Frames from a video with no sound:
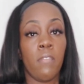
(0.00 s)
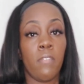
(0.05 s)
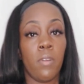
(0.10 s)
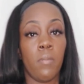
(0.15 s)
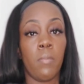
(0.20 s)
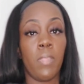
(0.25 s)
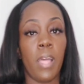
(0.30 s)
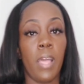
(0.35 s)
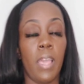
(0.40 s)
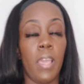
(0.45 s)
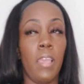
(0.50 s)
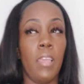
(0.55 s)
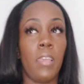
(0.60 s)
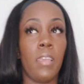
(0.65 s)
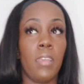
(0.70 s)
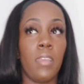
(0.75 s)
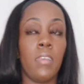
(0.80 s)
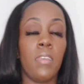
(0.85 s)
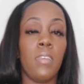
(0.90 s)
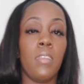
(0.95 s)
from
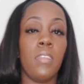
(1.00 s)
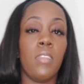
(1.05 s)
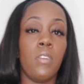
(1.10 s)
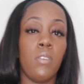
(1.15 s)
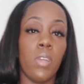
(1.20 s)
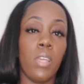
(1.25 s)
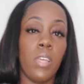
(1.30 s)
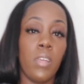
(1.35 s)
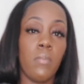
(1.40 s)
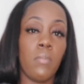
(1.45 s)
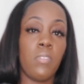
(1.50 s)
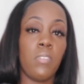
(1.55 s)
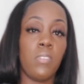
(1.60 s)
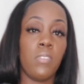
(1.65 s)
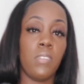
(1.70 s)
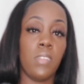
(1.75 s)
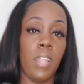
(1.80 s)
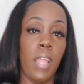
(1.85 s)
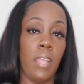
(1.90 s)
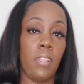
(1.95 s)
like your hips
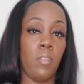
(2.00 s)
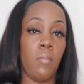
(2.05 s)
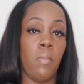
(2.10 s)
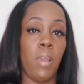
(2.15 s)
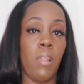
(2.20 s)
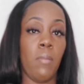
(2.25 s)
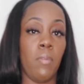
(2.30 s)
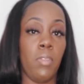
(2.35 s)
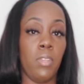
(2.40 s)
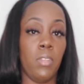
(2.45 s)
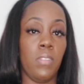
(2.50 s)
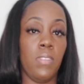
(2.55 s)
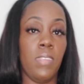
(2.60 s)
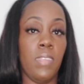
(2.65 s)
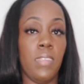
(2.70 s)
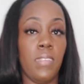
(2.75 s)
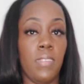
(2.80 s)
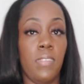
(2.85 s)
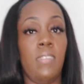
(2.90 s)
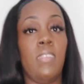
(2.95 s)
to like the bottom of your
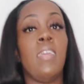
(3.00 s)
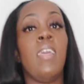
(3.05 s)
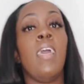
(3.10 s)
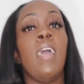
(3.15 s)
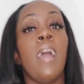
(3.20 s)
tits.